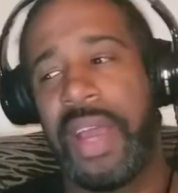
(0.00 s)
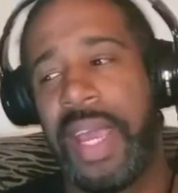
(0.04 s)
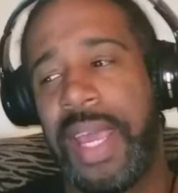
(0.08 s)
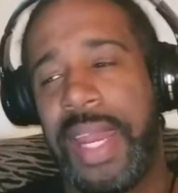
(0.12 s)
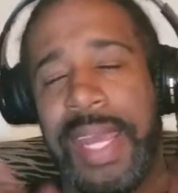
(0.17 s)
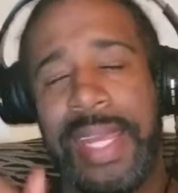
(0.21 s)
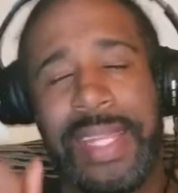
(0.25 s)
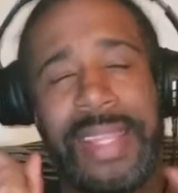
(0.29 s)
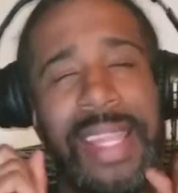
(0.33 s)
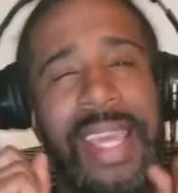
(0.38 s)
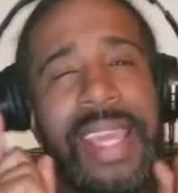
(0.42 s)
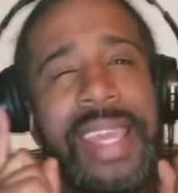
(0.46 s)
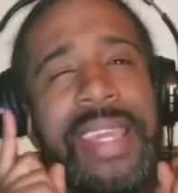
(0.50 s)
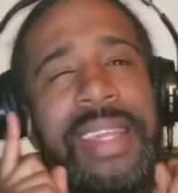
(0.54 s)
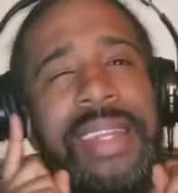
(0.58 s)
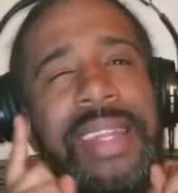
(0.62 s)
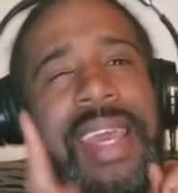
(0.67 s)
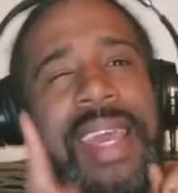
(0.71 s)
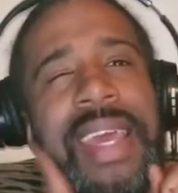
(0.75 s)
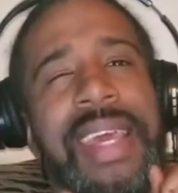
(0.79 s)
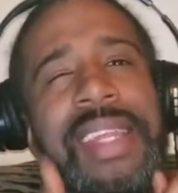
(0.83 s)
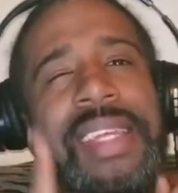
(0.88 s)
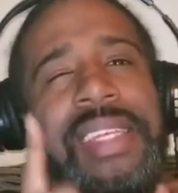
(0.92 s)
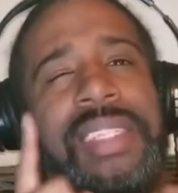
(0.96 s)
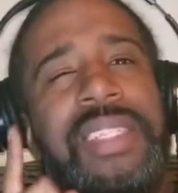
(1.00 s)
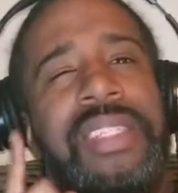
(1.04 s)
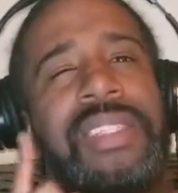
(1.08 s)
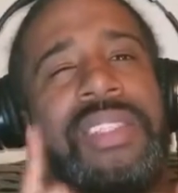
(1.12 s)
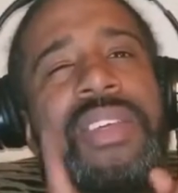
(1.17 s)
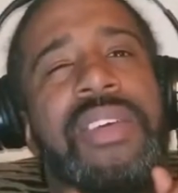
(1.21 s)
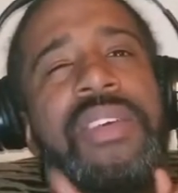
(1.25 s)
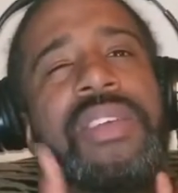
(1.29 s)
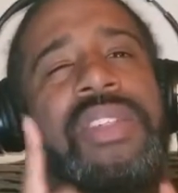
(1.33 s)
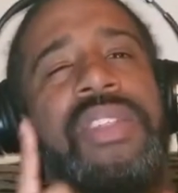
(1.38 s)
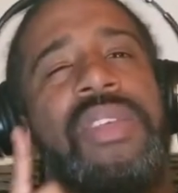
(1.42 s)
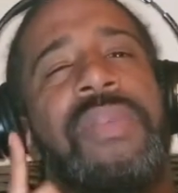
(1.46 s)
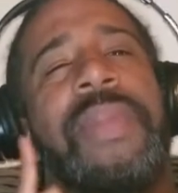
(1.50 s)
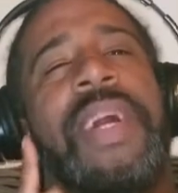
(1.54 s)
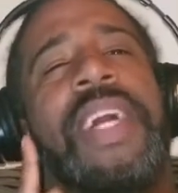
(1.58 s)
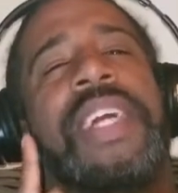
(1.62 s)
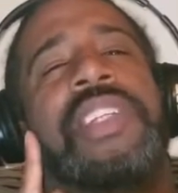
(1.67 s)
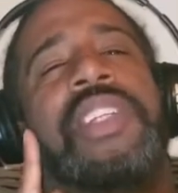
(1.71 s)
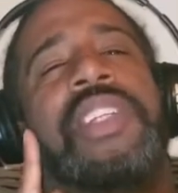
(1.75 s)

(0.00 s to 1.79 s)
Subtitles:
And I think that is a song somebody